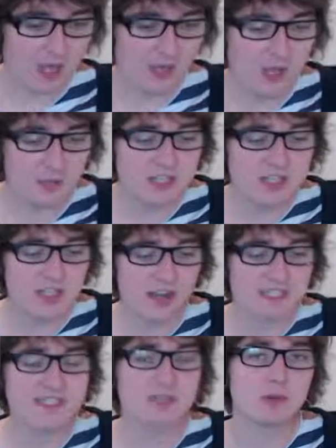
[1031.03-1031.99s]
Notice that I
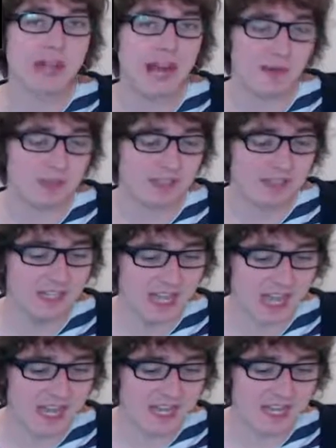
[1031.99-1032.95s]
still counted the
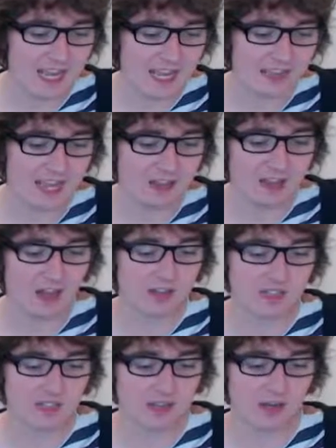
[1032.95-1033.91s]
E in that
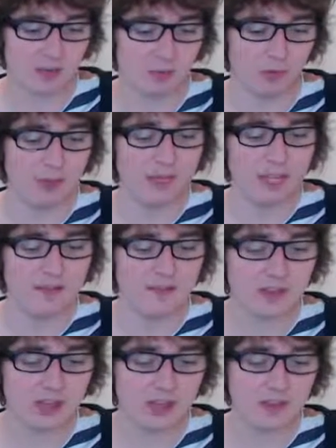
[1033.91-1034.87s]
last example,
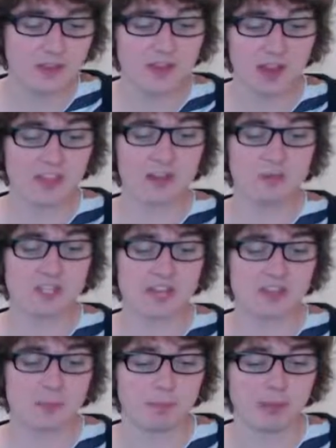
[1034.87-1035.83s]
even though nothing was
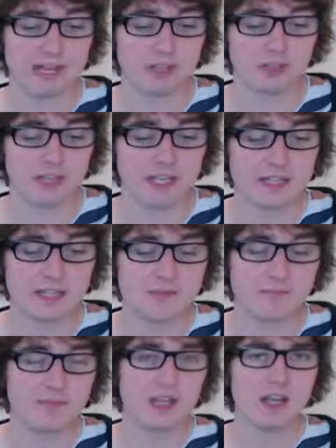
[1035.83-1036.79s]
actually played on it.
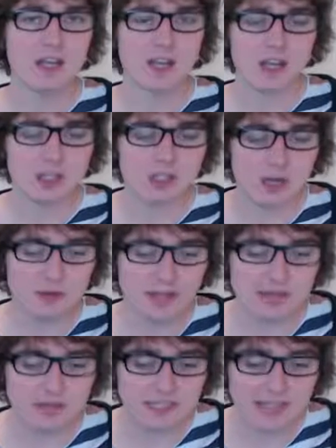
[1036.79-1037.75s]
You don't
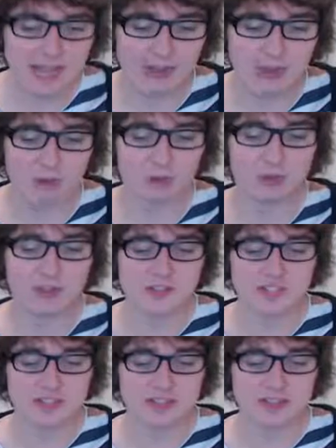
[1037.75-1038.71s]
have to count all of the
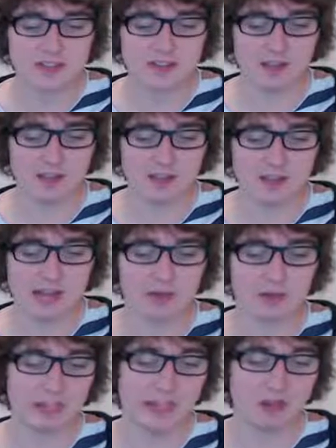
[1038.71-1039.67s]
16th notes
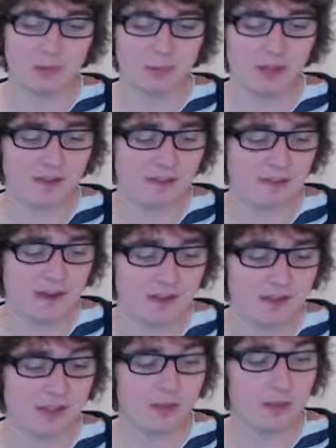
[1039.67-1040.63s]
out loud, but I find
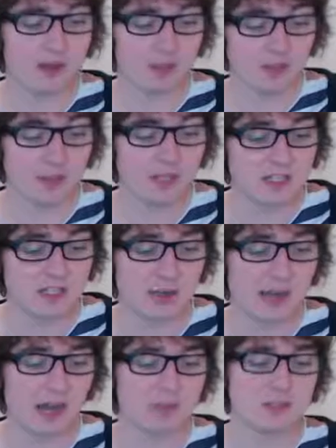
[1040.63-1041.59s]
that by doing so
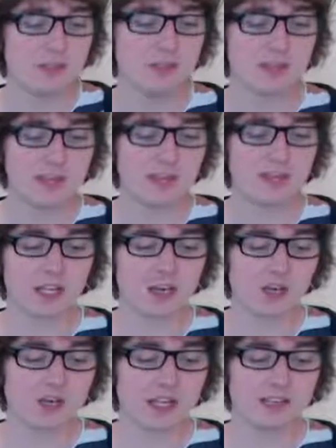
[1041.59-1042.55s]
helps you to leave the
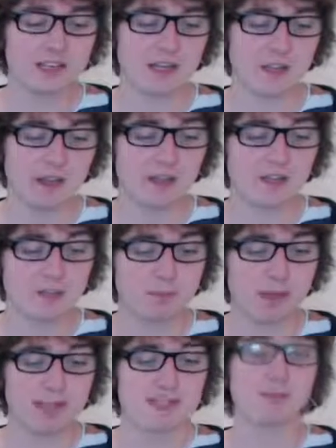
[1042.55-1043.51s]
correct amount of
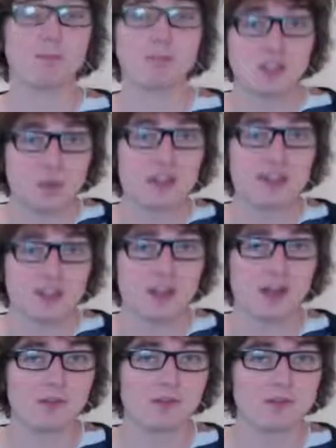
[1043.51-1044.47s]
space between the
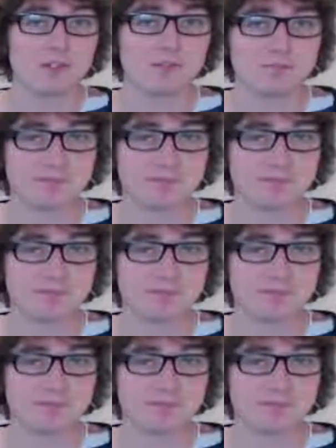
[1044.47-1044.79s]
notes.